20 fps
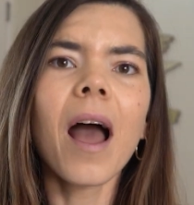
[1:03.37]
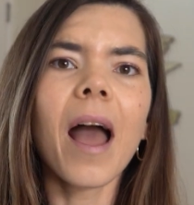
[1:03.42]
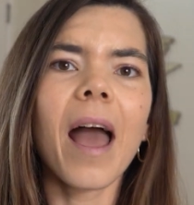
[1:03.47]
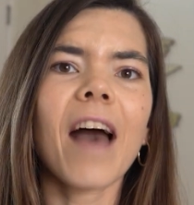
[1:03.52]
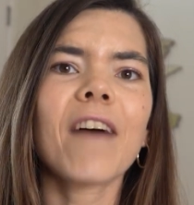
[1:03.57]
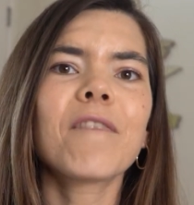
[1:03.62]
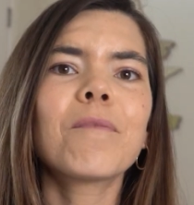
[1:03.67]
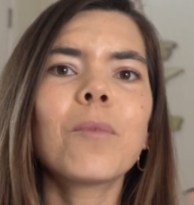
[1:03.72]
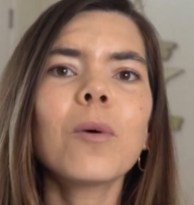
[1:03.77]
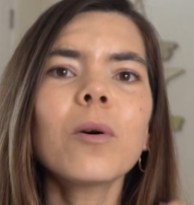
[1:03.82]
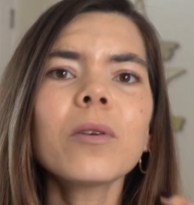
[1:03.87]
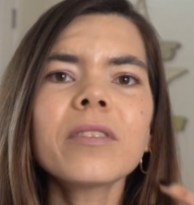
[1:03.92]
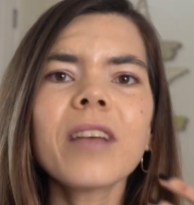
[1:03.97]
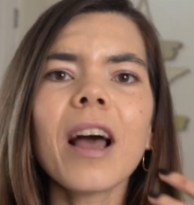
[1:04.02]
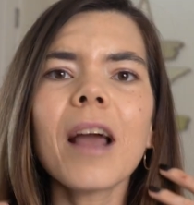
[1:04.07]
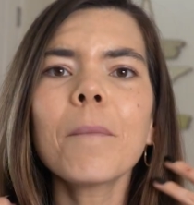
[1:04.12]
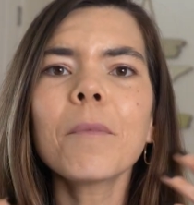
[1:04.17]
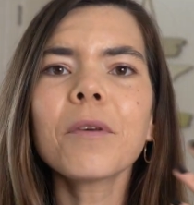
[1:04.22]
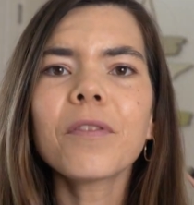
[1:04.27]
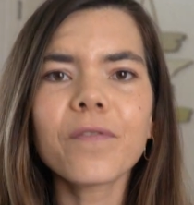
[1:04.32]
I have more
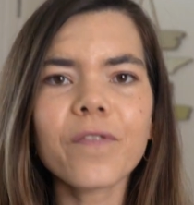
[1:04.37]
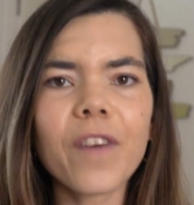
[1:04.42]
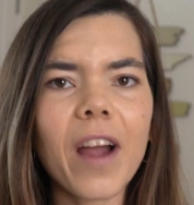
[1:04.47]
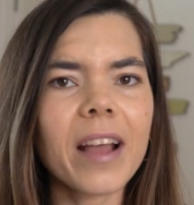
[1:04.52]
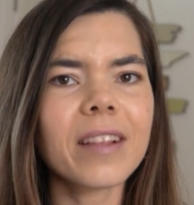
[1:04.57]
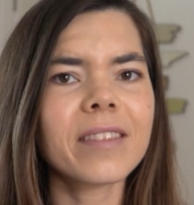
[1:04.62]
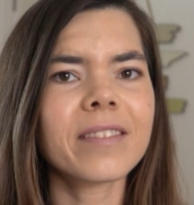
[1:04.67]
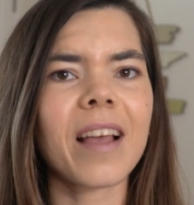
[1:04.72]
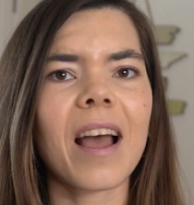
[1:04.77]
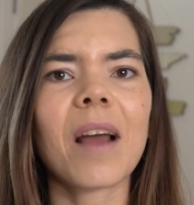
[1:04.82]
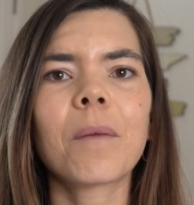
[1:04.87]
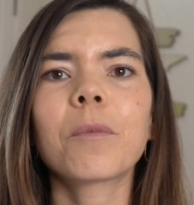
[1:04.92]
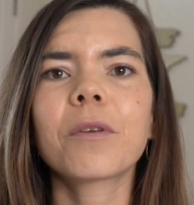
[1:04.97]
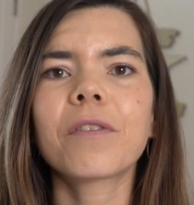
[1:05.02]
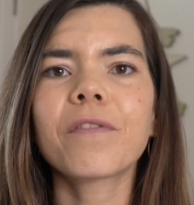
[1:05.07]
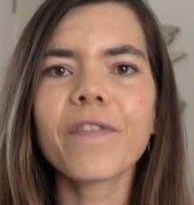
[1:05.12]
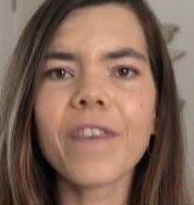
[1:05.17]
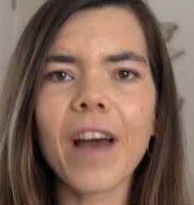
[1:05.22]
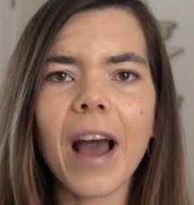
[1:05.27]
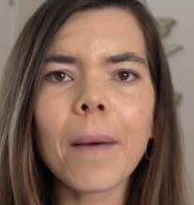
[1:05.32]
time with friends and
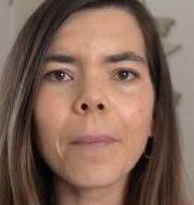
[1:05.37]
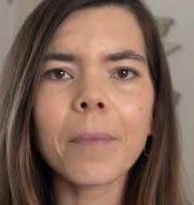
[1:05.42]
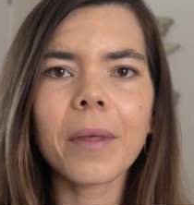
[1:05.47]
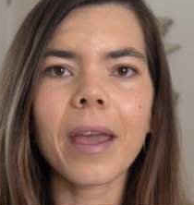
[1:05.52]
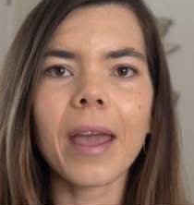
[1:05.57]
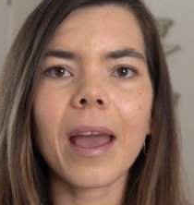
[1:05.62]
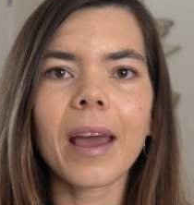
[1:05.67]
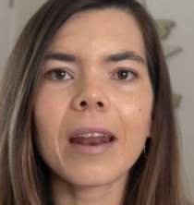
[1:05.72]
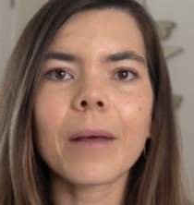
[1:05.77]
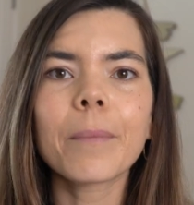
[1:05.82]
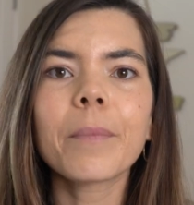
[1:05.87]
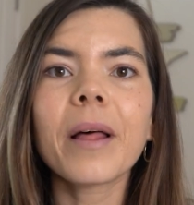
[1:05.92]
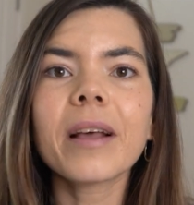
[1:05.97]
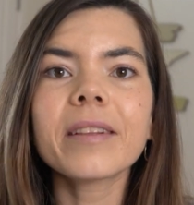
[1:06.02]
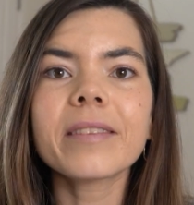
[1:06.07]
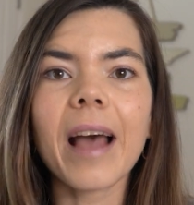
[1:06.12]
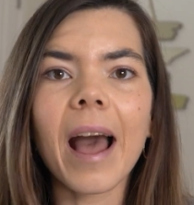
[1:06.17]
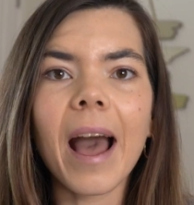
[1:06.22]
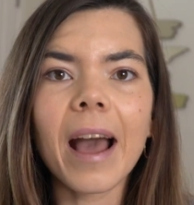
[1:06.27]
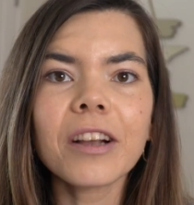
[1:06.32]
with family and I'm
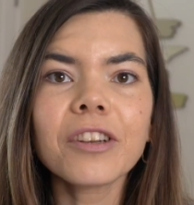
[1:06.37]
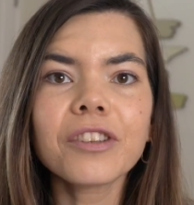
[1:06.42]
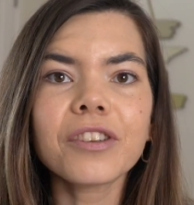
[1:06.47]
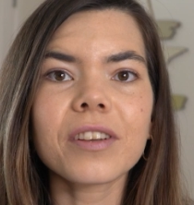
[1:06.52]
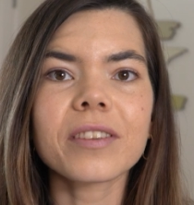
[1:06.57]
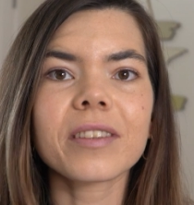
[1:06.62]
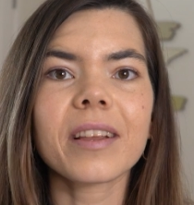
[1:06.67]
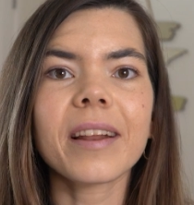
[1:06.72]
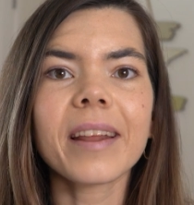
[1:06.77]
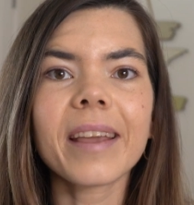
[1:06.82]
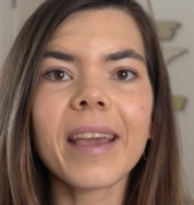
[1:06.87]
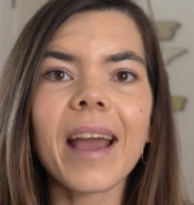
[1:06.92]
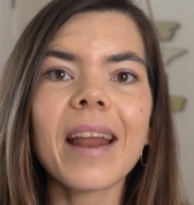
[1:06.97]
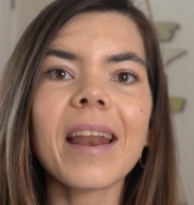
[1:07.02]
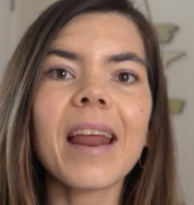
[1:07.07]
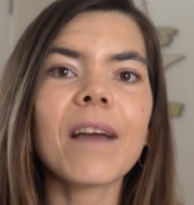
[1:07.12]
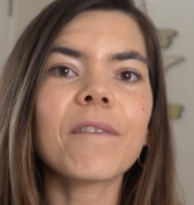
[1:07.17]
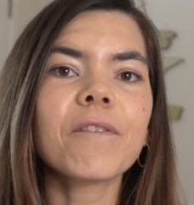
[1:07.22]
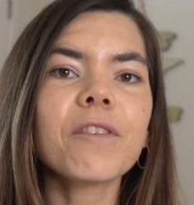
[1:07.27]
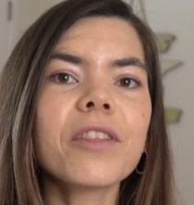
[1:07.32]
less anxious. And
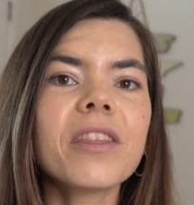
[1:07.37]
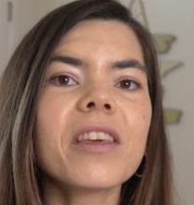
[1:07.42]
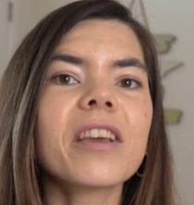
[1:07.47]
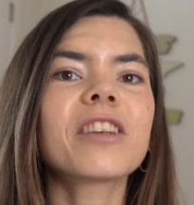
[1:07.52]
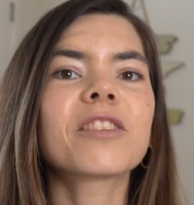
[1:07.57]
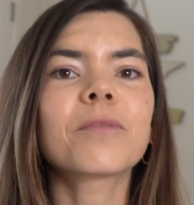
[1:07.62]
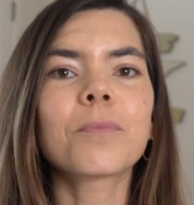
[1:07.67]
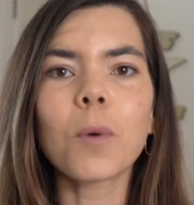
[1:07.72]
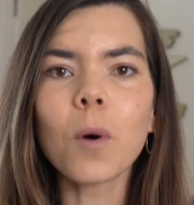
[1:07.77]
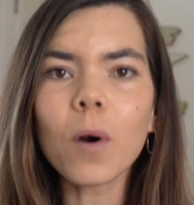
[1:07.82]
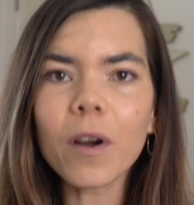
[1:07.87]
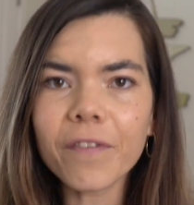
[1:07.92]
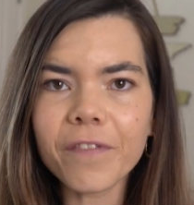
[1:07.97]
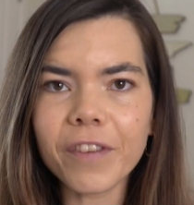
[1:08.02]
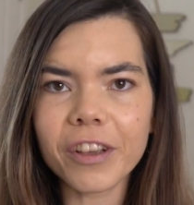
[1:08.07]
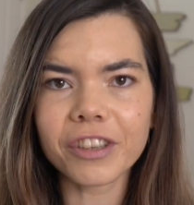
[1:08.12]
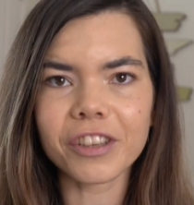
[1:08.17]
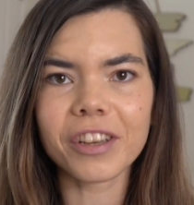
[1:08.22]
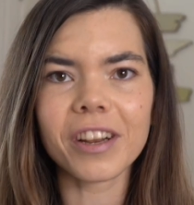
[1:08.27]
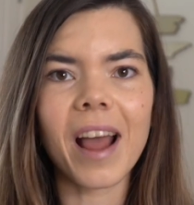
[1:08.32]
again, everything is more
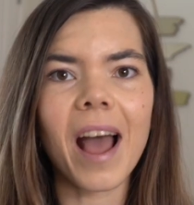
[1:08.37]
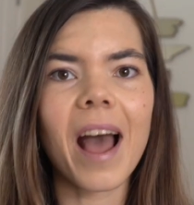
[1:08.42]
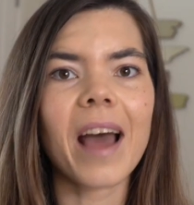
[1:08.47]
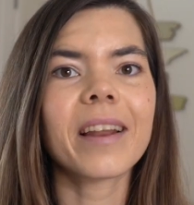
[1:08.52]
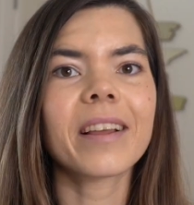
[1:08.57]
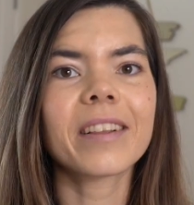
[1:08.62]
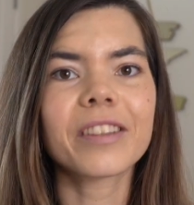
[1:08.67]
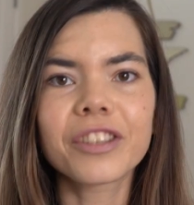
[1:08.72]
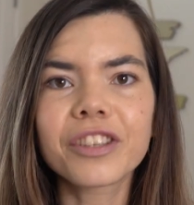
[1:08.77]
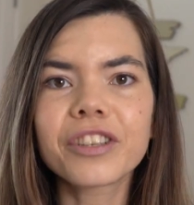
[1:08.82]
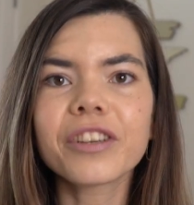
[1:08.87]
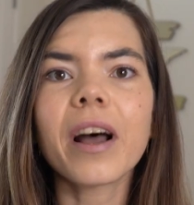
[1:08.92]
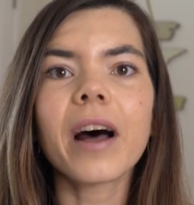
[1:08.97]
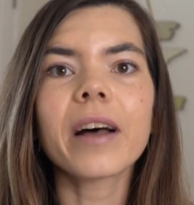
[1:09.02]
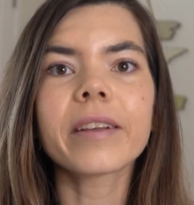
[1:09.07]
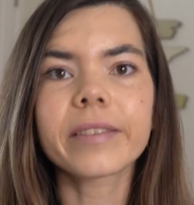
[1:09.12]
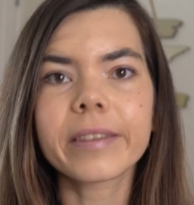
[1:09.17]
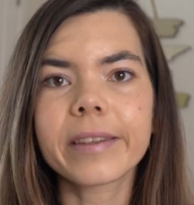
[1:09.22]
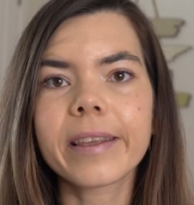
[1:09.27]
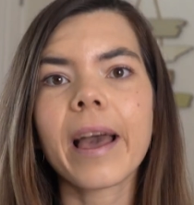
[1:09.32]
efficient and it
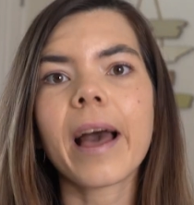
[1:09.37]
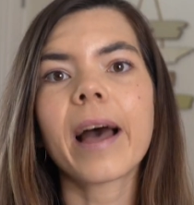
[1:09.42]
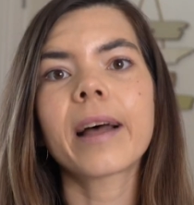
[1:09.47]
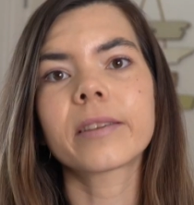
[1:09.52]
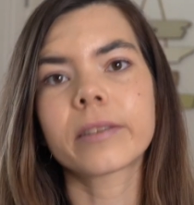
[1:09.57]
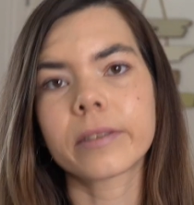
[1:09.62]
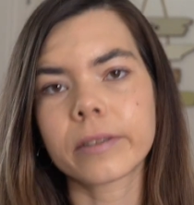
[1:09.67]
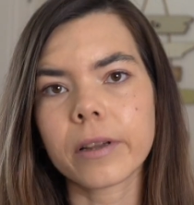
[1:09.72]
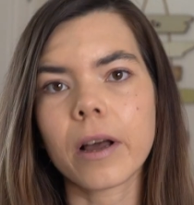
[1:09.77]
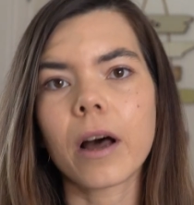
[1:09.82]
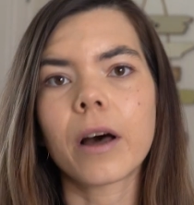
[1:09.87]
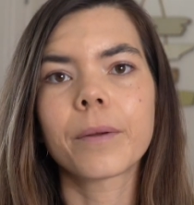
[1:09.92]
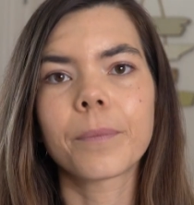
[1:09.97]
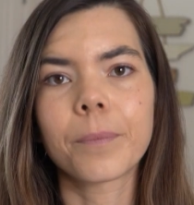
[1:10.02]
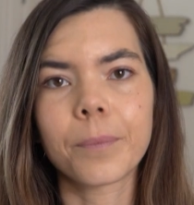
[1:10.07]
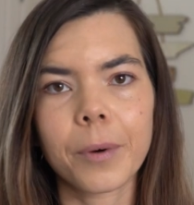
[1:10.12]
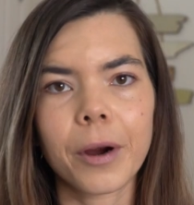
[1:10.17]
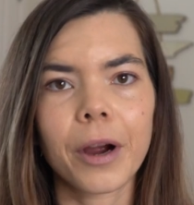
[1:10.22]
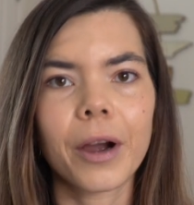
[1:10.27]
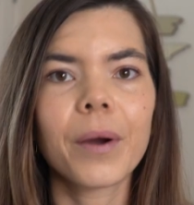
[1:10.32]
just gets done,
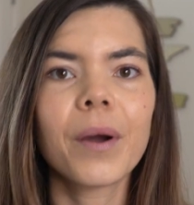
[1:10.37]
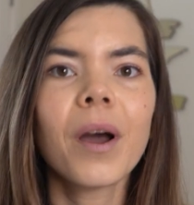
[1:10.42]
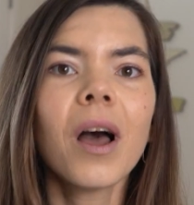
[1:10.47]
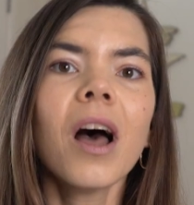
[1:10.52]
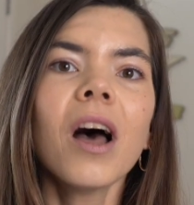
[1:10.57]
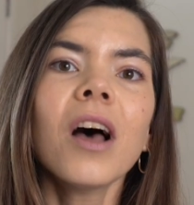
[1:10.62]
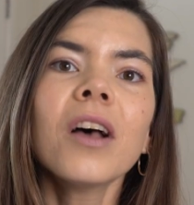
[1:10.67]
bro.